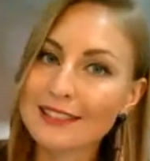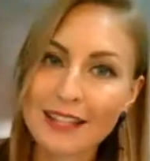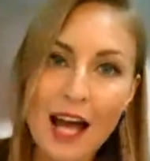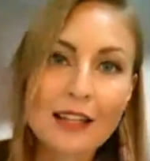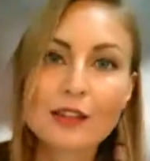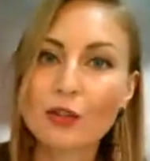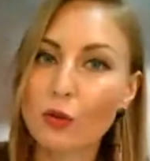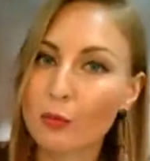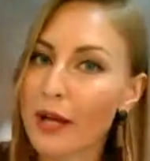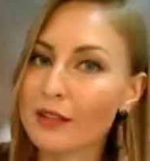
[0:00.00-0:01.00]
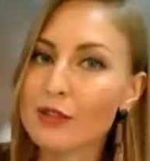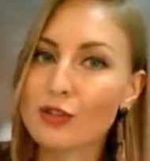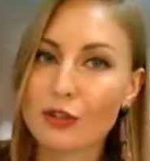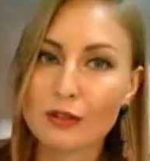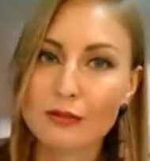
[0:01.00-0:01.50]
that is not your
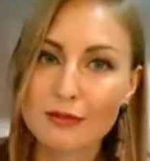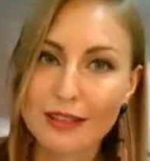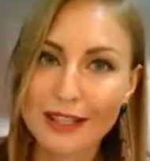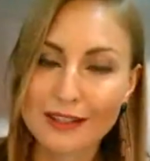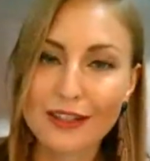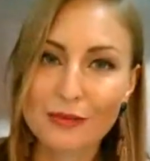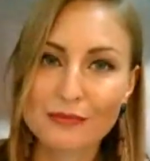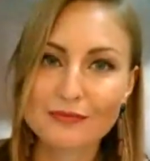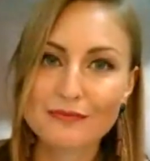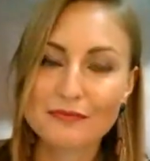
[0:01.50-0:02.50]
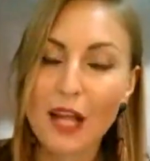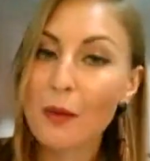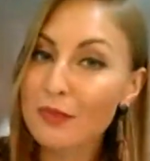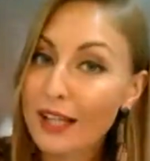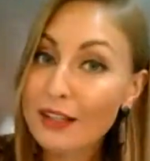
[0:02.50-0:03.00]
manager income.
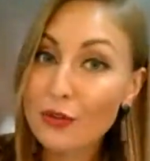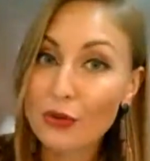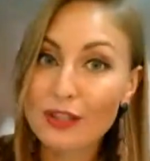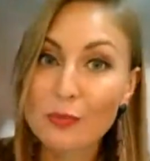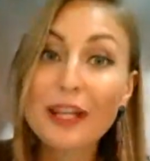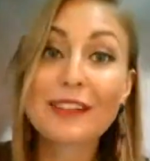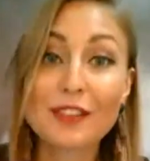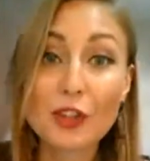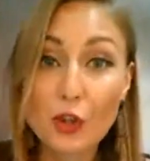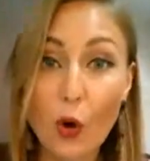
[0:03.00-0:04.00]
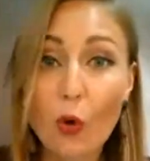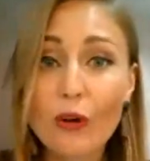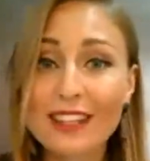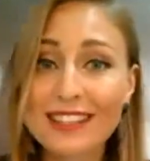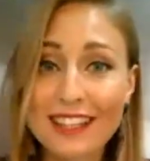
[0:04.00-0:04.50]
I'm telling you this because I
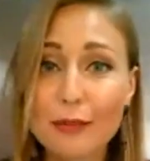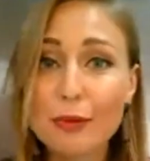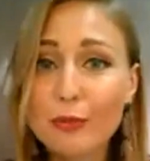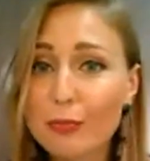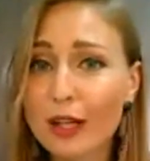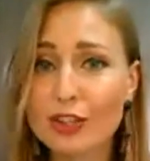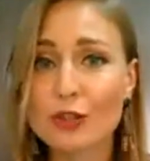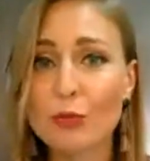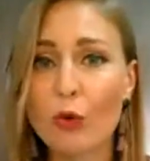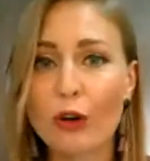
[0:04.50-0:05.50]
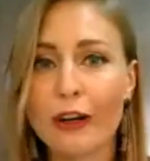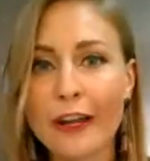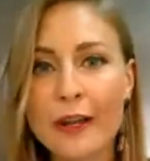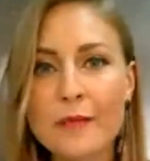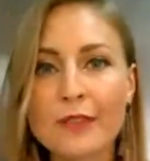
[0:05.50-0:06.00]
know it's going to be much
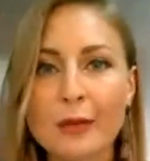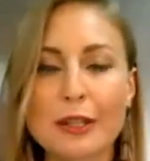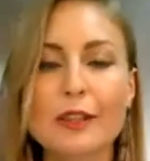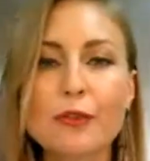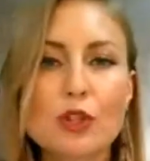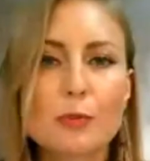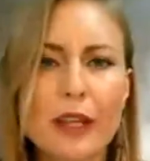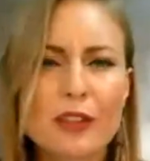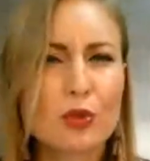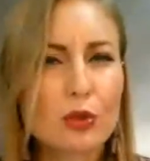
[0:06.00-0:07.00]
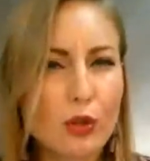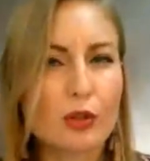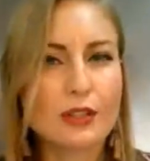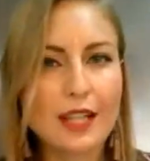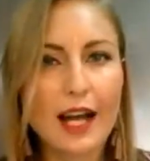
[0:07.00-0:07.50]
more. But if you spend too
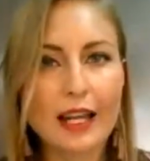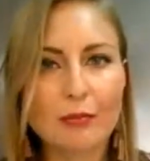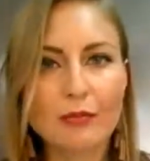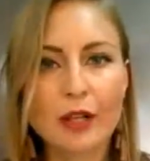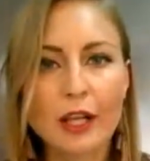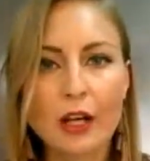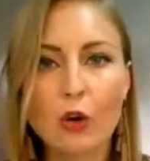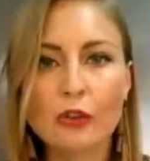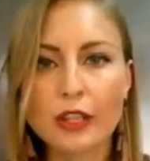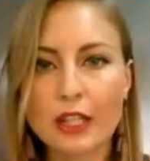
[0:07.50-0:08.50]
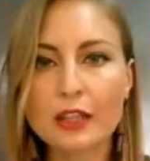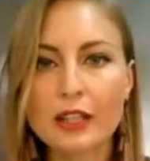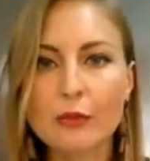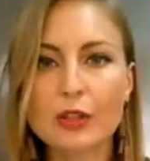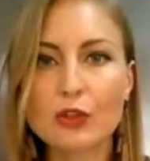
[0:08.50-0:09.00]
long time on the
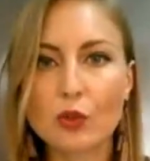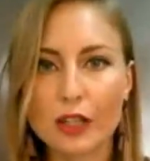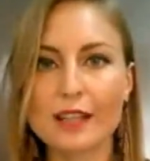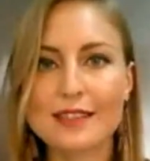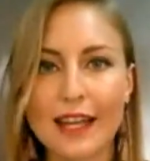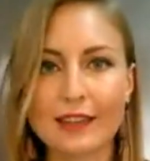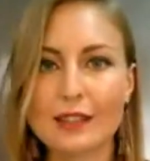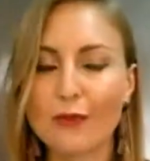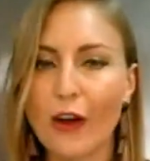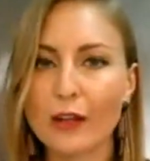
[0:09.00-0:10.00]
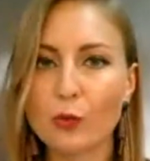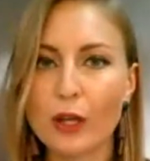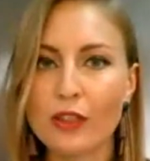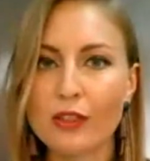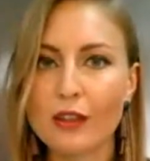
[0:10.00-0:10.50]
income that you're not satisfied
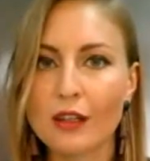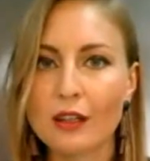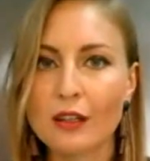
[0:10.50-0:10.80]
with,